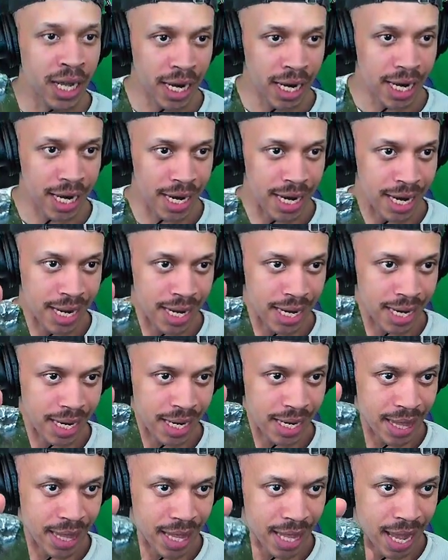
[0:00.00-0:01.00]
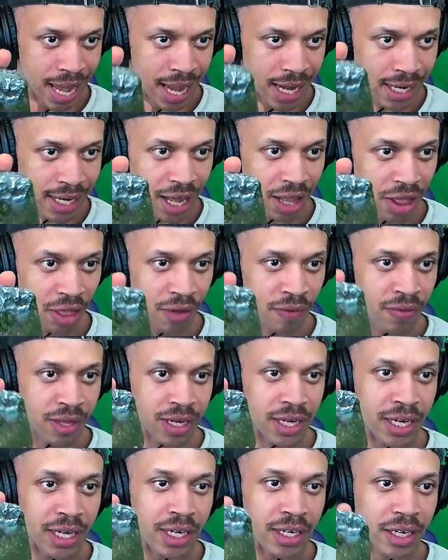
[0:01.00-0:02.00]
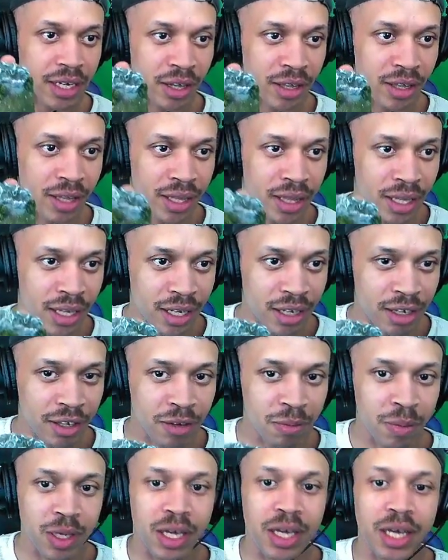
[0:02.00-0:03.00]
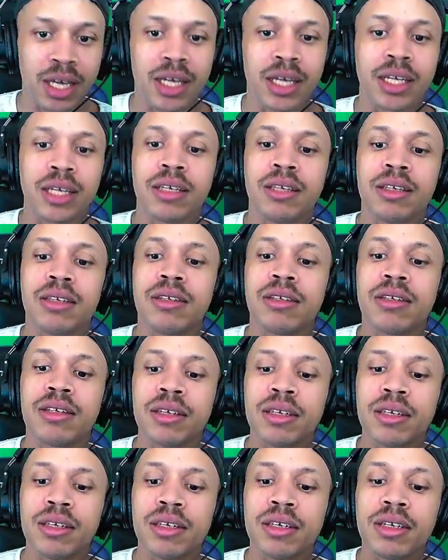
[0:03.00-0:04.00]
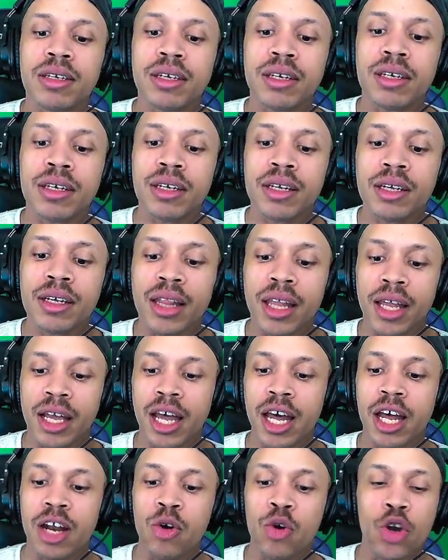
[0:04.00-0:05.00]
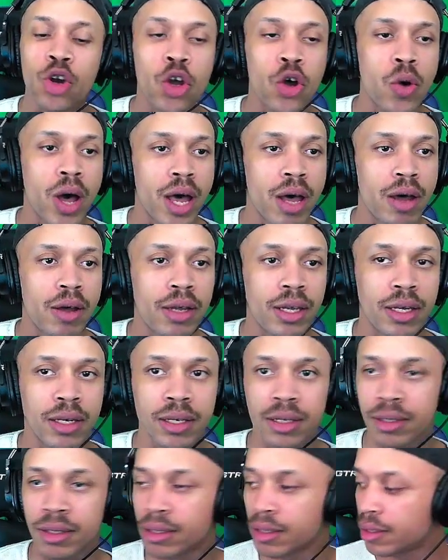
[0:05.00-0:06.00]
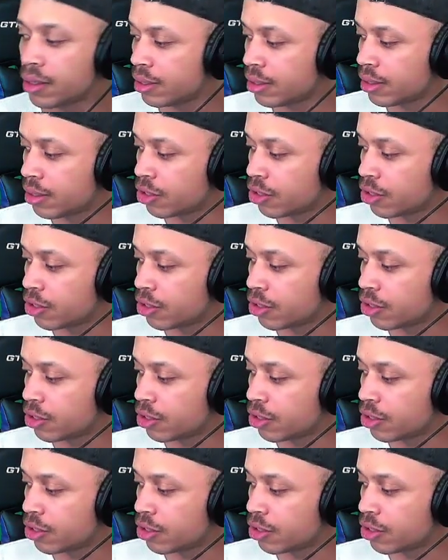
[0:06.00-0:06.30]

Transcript: Look at that. I love the detail in these because, like, I don't know how he does it.